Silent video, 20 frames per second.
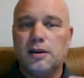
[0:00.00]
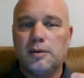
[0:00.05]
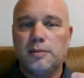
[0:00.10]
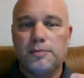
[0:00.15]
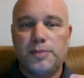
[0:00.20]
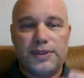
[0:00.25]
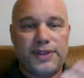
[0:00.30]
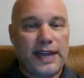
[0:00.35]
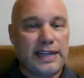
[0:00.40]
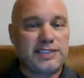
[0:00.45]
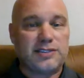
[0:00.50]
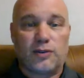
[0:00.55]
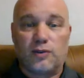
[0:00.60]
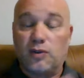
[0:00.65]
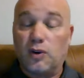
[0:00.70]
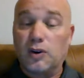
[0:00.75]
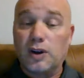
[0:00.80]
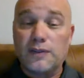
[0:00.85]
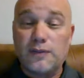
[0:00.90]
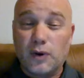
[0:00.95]
But that's a
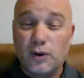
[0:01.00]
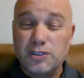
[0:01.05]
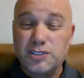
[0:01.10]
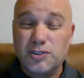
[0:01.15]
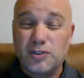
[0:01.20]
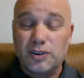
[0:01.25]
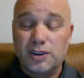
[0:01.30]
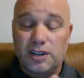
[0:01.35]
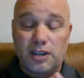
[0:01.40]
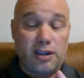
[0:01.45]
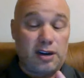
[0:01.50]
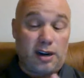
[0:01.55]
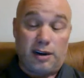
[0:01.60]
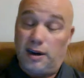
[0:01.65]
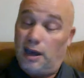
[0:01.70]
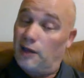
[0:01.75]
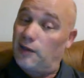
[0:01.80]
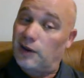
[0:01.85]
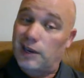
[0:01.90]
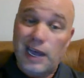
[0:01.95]
really versatile kid,
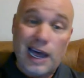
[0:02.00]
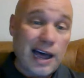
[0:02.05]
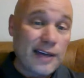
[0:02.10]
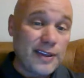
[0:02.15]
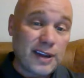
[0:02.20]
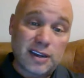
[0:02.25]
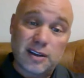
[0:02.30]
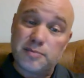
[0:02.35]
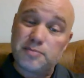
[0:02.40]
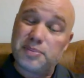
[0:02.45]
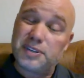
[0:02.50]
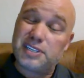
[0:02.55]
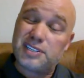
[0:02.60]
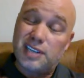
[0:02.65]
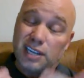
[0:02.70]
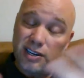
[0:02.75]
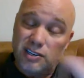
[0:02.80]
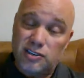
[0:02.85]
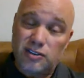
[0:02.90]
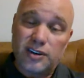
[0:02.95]
another guy that could
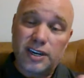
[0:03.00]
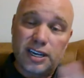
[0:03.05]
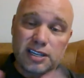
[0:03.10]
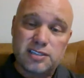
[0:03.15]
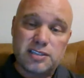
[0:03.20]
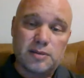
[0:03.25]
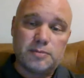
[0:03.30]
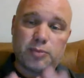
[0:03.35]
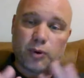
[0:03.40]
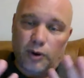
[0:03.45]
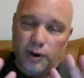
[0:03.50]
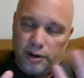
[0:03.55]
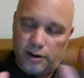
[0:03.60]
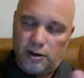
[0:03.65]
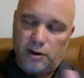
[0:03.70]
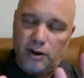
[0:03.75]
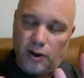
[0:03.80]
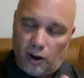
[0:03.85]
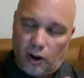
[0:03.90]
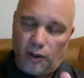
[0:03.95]
potentially at some point,
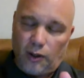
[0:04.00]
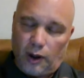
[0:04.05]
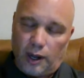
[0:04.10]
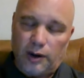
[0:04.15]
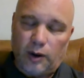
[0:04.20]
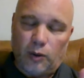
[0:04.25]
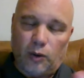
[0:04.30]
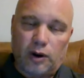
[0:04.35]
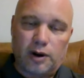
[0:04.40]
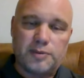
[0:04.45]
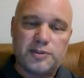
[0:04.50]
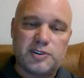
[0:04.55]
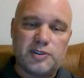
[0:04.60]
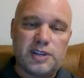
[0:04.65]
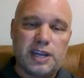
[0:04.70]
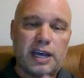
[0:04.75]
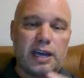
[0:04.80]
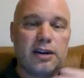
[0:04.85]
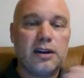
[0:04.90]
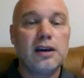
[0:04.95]
although I don't want him to
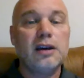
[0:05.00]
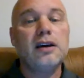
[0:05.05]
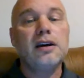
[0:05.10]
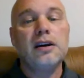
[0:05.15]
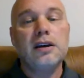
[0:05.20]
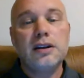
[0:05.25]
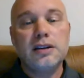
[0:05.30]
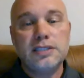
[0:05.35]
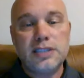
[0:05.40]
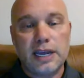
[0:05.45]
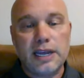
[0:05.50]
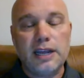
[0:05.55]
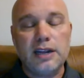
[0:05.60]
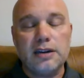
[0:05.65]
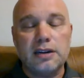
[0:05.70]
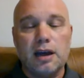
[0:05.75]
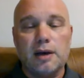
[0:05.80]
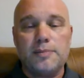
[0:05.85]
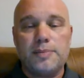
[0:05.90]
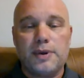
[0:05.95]
yet, to
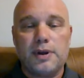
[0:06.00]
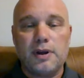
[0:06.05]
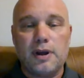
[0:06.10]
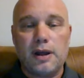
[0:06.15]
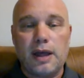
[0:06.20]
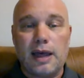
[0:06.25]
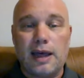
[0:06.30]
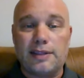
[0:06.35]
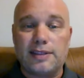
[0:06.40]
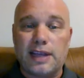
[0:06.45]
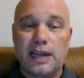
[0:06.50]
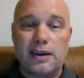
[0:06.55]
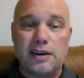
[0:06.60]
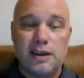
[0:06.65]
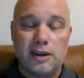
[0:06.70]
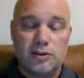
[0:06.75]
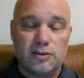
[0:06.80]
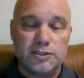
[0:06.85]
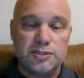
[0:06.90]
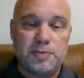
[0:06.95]
end up at that
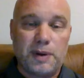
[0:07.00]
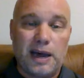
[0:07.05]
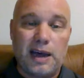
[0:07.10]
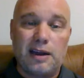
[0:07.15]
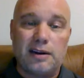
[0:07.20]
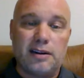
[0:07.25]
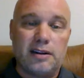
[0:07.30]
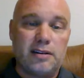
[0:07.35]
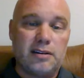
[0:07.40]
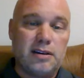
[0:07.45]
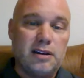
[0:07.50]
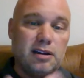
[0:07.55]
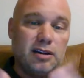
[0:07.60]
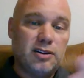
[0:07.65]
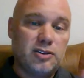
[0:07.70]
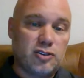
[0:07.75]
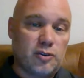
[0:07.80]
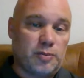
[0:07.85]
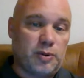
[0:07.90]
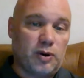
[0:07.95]
nickel spot.
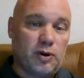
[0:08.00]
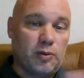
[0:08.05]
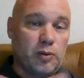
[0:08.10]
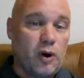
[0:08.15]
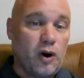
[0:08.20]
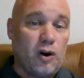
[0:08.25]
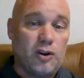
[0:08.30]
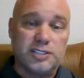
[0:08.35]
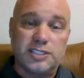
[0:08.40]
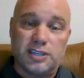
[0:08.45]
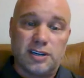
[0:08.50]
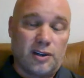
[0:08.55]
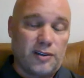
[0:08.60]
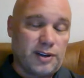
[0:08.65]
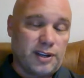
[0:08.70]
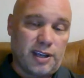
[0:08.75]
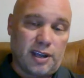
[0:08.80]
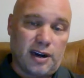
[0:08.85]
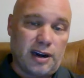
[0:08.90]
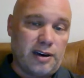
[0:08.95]
Jabril Rawls, another
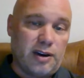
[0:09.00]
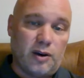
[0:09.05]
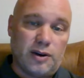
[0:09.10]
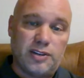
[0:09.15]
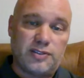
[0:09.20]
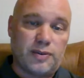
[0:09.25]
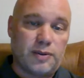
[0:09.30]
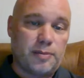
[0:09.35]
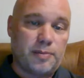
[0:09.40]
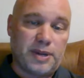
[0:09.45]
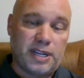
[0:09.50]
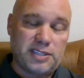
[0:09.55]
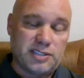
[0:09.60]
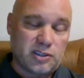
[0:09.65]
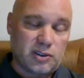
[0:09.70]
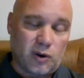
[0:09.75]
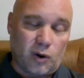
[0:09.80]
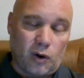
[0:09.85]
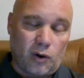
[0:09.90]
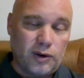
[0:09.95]
kid I know. He's from the
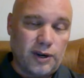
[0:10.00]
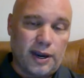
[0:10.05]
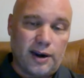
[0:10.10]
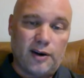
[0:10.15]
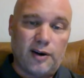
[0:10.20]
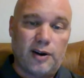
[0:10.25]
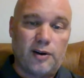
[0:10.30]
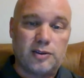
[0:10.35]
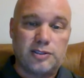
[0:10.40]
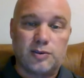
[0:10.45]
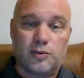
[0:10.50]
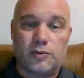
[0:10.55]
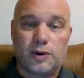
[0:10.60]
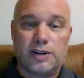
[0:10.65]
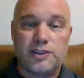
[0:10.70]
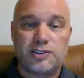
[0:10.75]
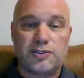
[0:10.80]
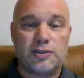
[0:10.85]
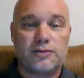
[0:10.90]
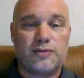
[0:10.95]
Pensacola area. It's a
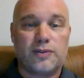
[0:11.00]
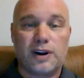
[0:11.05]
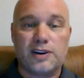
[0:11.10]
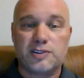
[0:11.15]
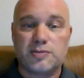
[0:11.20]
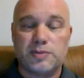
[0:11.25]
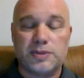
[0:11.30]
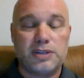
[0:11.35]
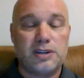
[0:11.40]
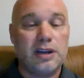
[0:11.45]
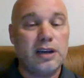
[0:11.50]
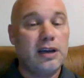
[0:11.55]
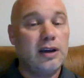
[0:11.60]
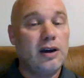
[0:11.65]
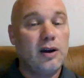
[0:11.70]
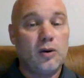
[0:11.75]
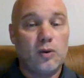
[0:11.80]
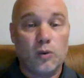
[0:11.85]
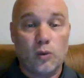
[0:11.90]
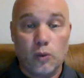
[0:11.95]
redshirt freshman,
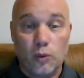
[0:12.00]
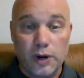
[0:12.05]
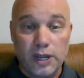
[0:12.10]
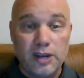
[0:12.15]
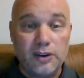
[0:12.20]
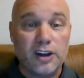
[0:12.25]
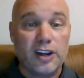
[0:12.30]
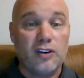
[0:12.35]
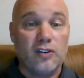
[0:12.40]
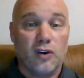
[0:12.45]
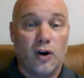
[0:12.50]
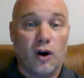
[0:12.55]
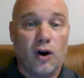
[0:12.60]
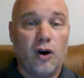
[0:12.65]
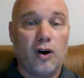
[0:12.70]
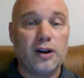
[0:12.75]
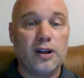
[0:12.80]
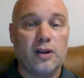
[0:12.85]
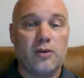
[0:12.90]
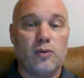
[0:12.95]
really
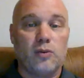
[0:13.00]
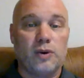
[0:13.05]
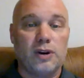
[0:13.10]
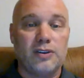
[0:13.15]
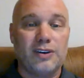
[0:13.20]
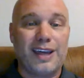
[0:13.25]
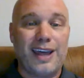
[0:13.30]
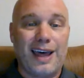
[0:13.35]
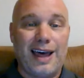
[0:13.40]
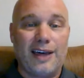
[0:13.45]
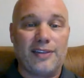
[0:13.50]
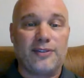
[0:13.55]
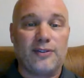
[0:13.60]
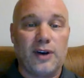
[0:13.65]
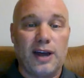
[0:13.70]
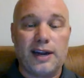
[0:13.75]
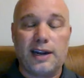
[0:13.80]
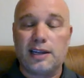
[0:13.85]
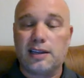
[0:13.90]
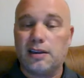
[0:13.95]
long and really
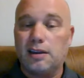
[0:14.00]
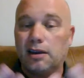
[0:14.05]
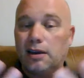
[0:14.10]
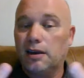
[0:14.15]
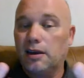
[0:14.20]
athletic.